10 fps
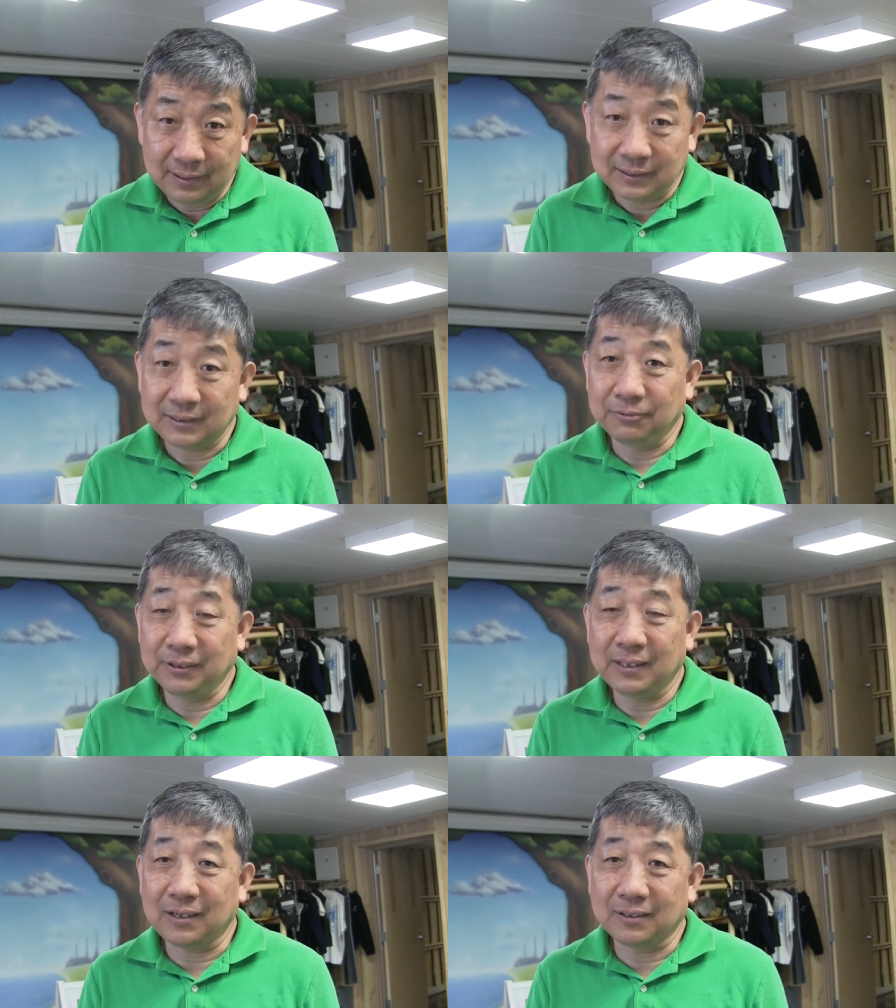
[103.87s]
So
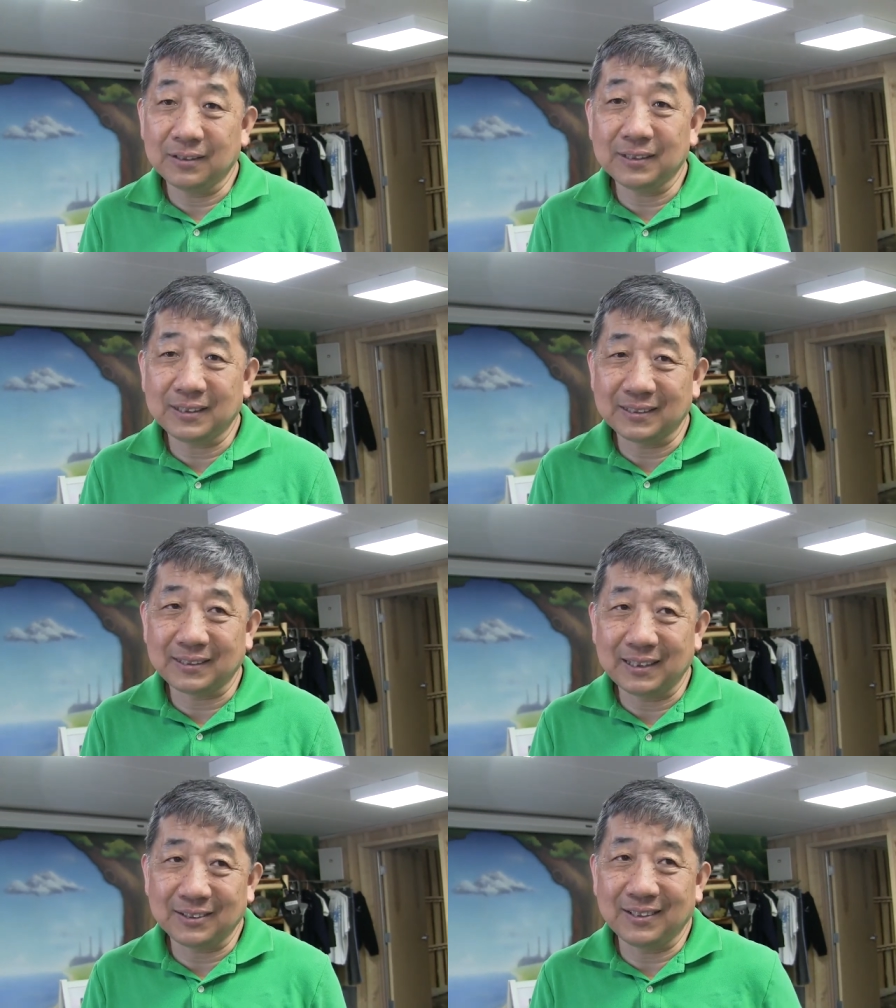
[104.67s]
we're not gonna
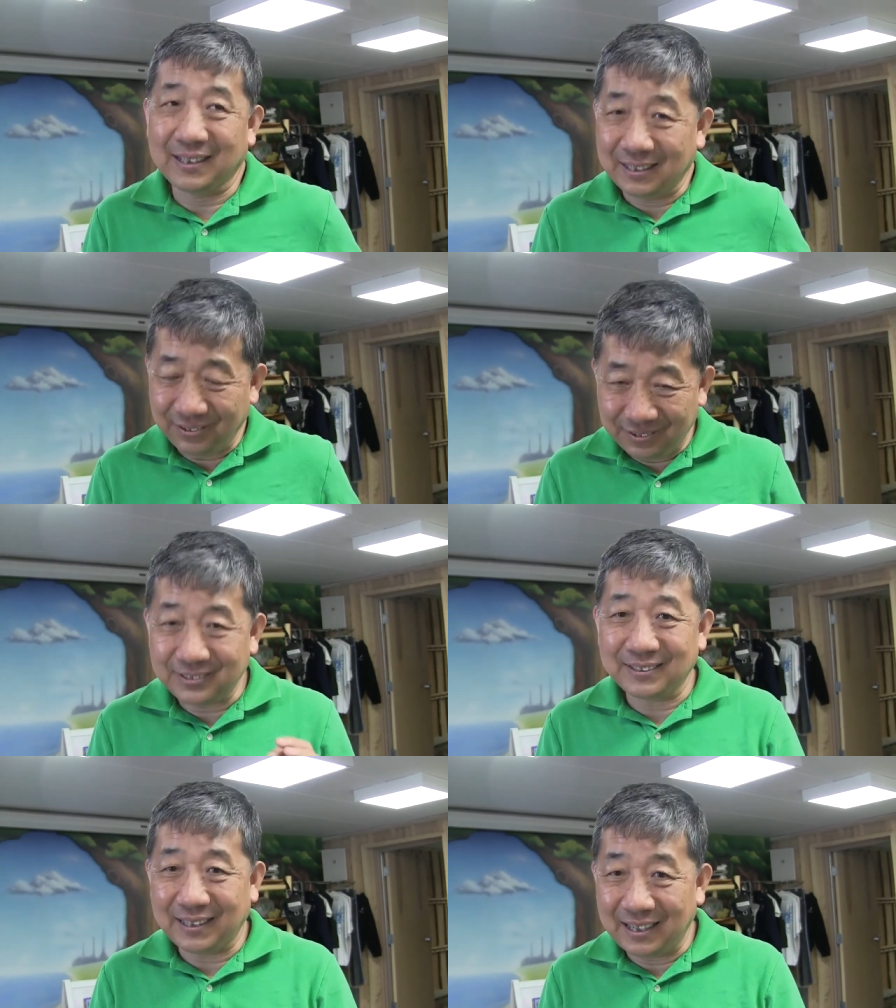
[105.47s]
just actually get
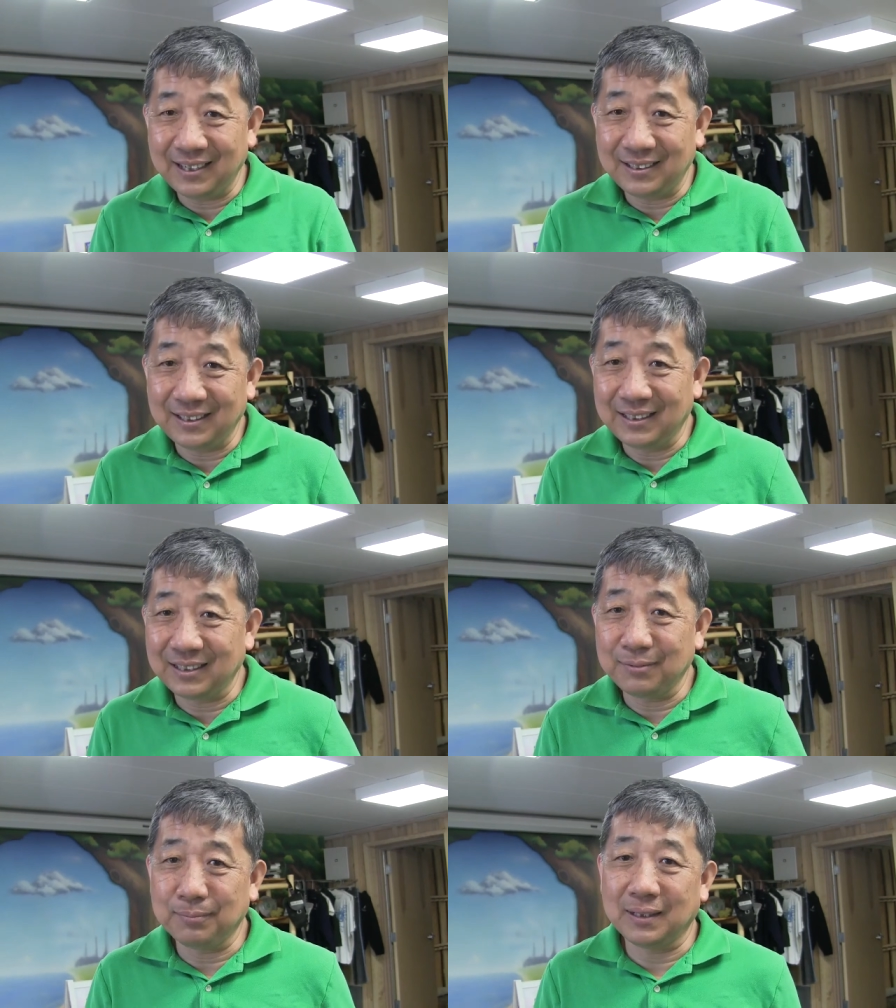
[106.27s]
onto the
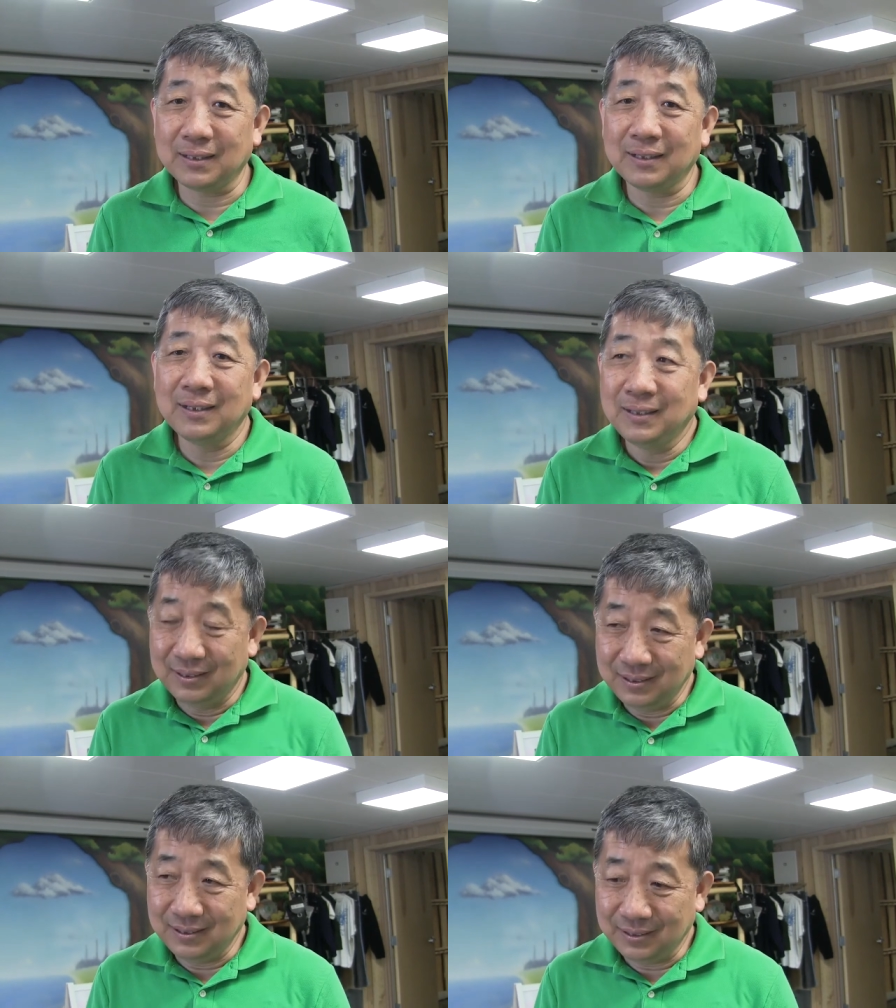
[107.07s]
island, but
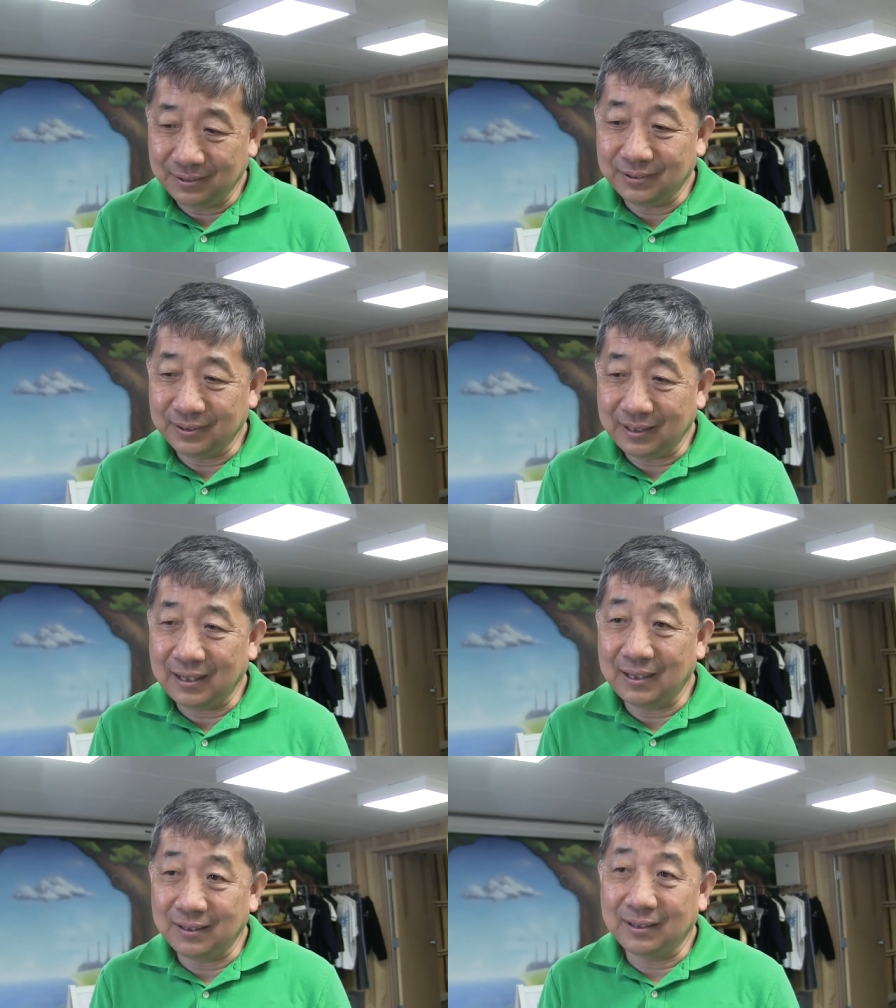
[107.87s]
uh, on the
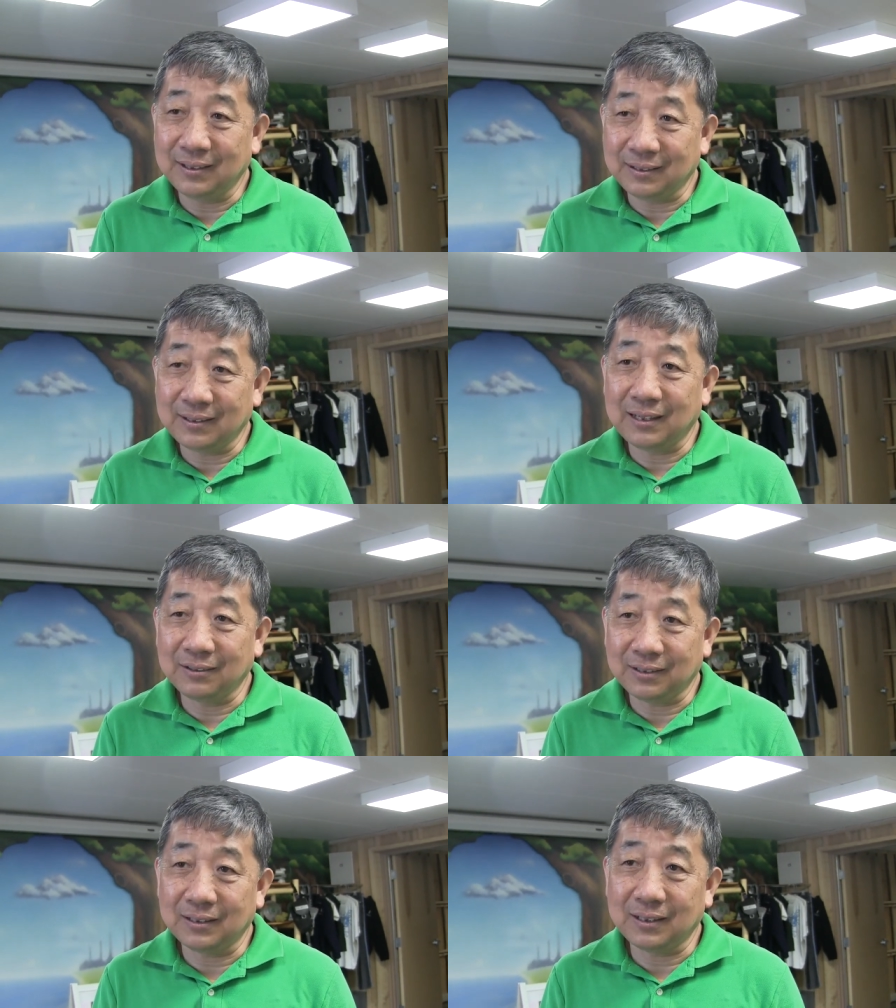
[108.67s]
island now
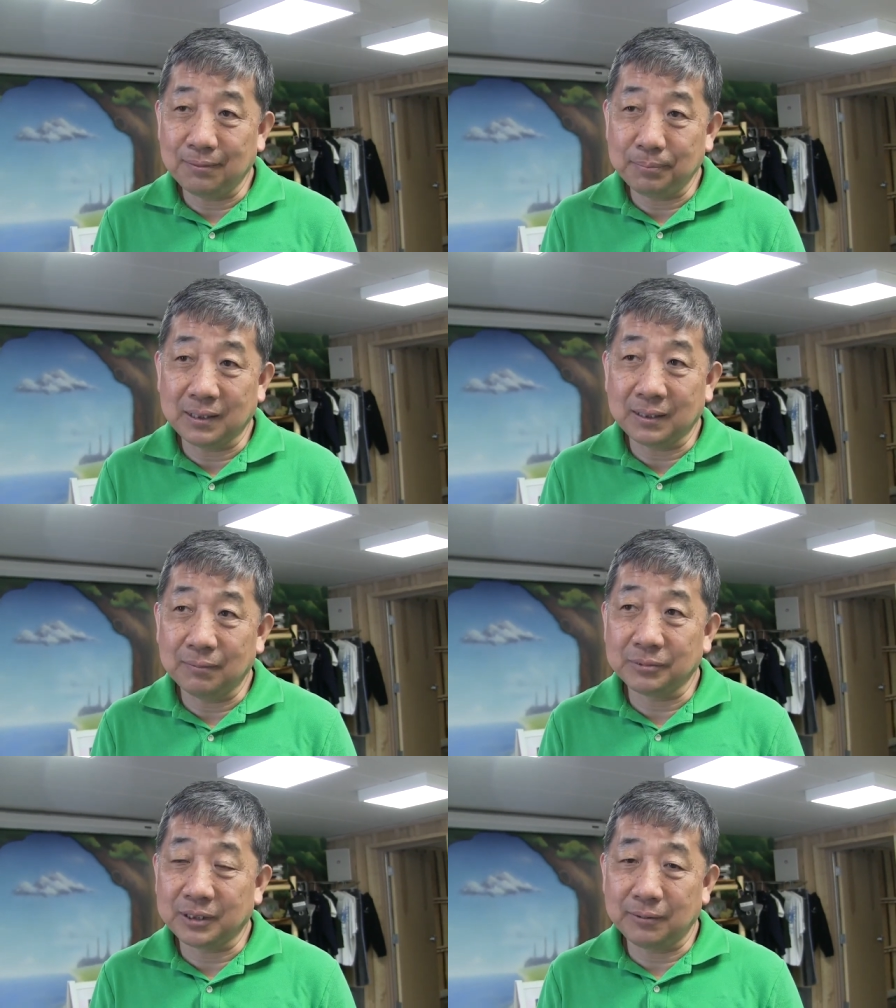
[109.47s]
that that
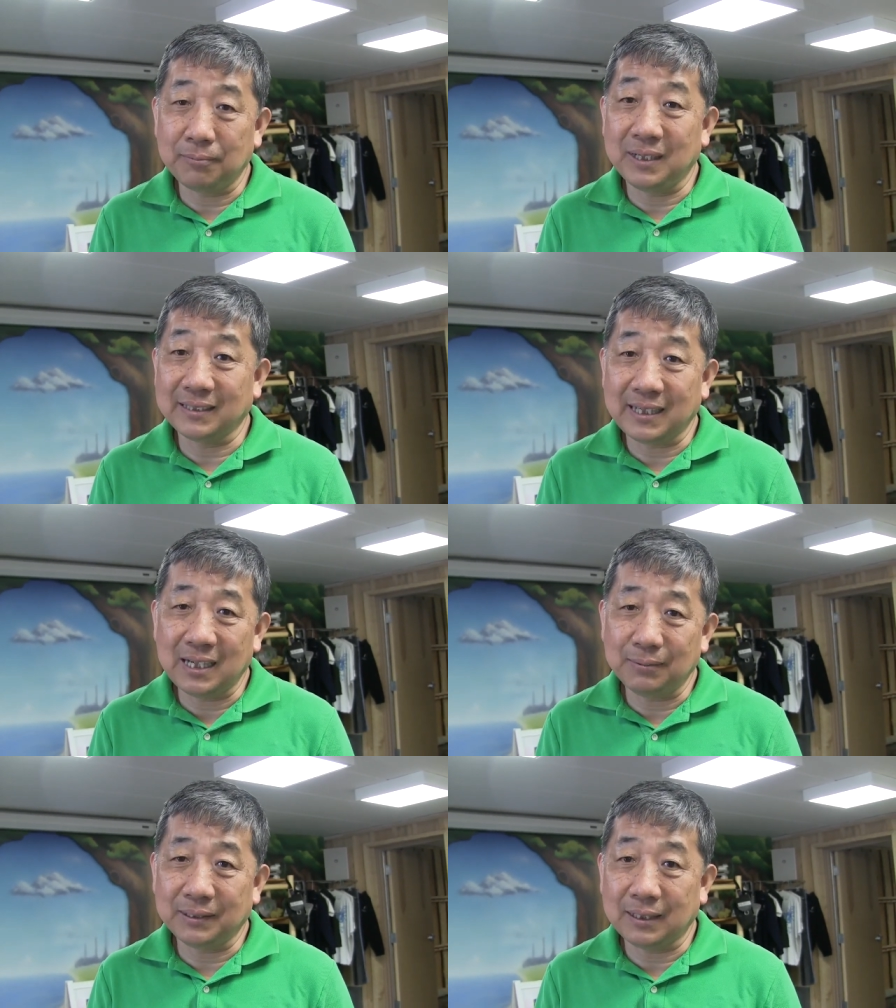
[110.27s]
becomes the major
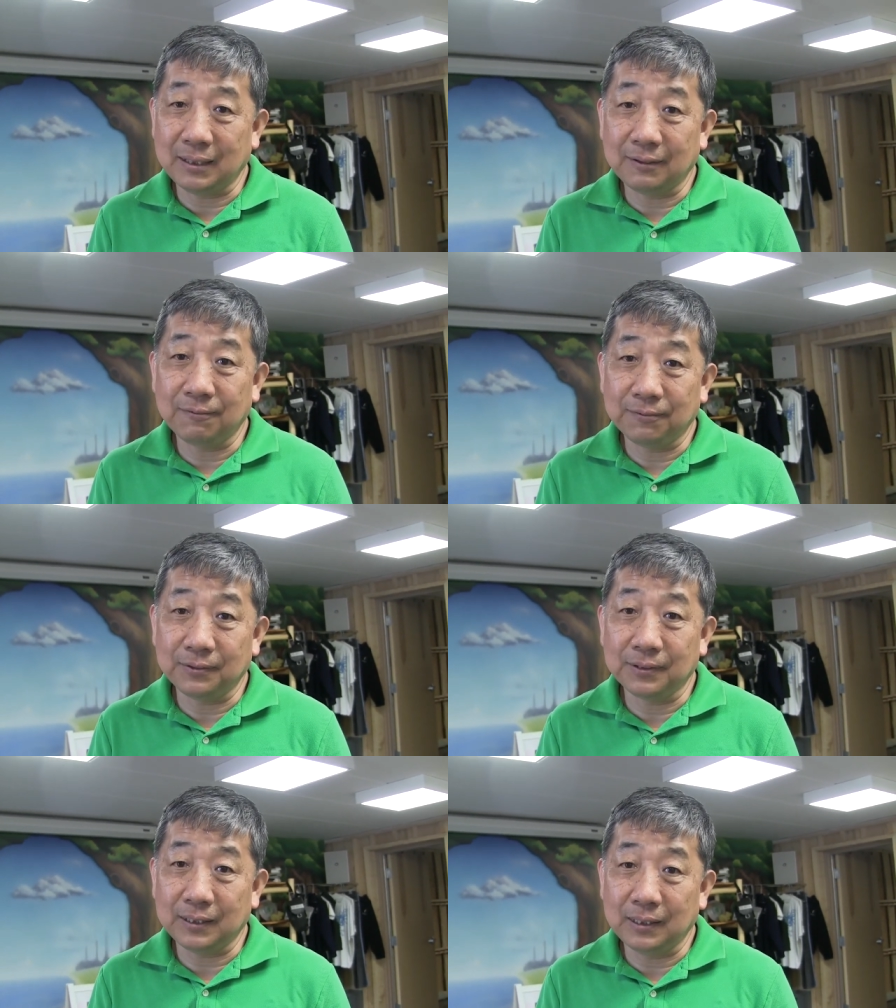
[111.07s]
habitat
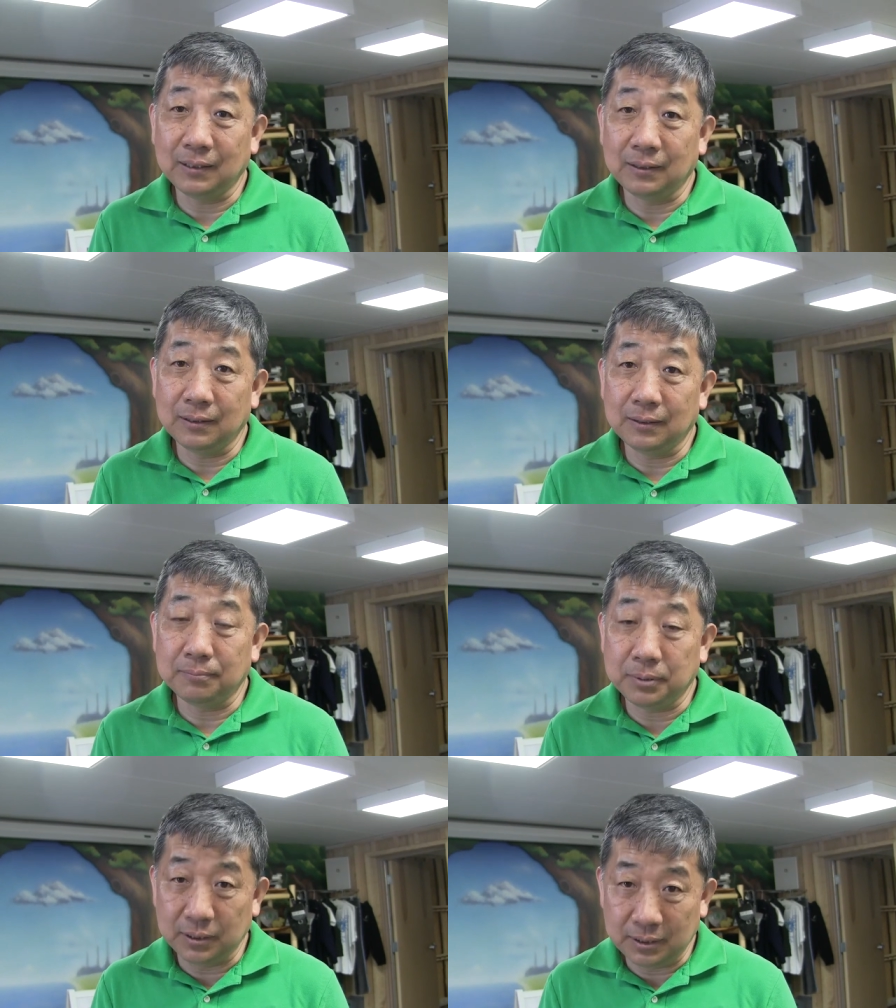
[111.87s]
for the uh,
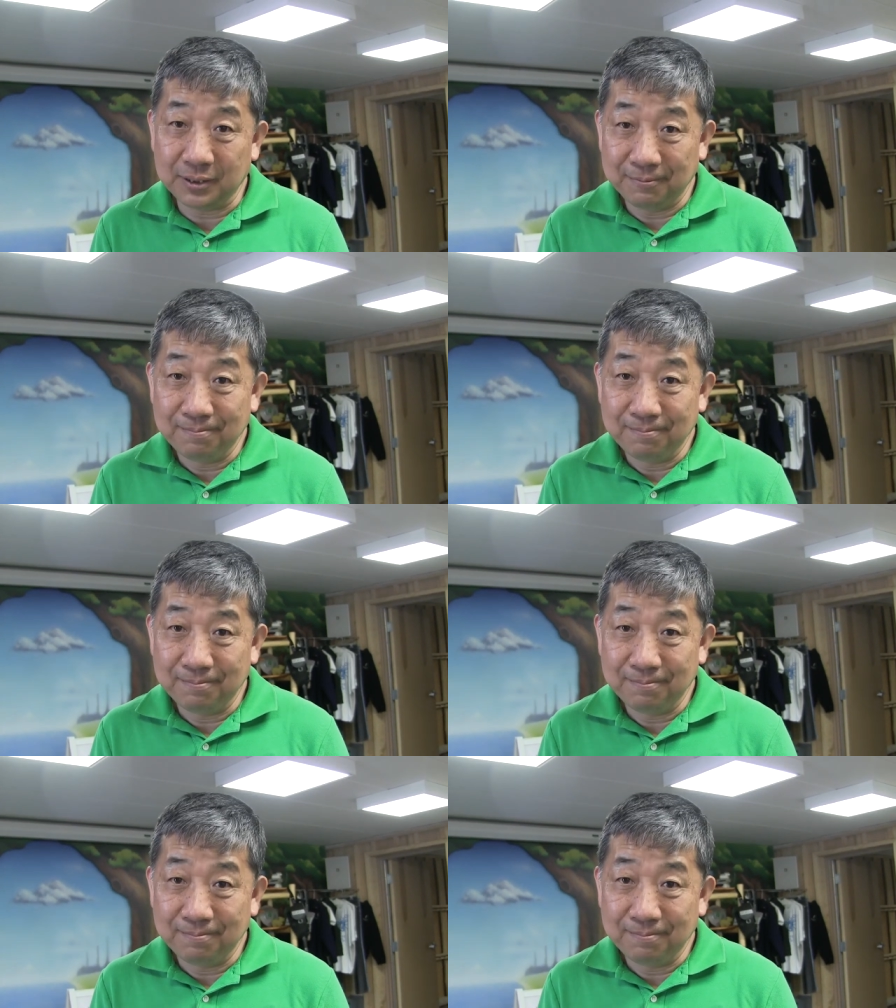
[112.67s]
bird.